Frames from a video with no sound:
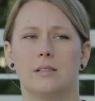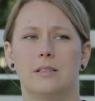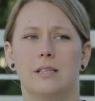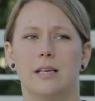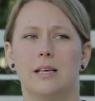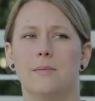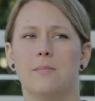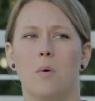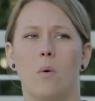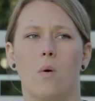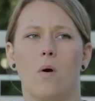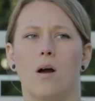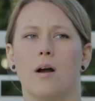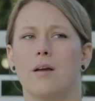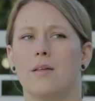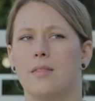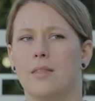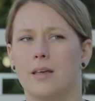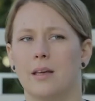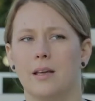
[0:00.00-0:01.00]
see
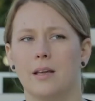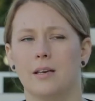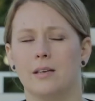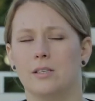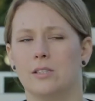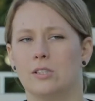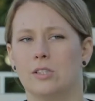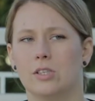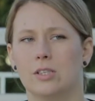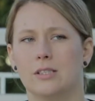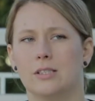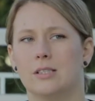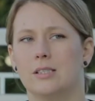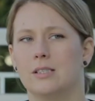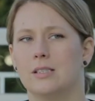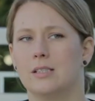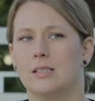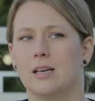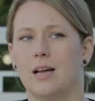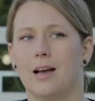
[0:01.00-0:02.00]
more than
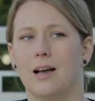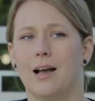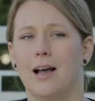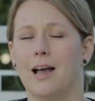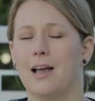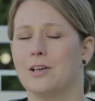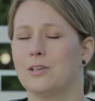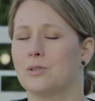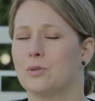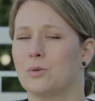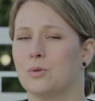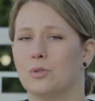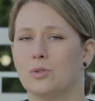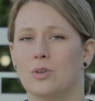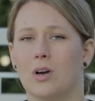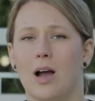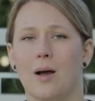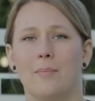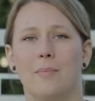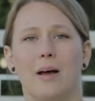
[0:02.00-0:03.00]
just a high school
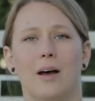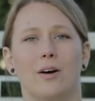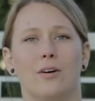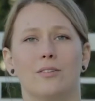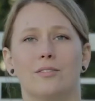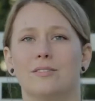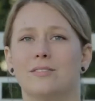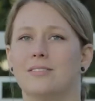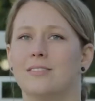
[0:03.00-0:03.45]
dropout.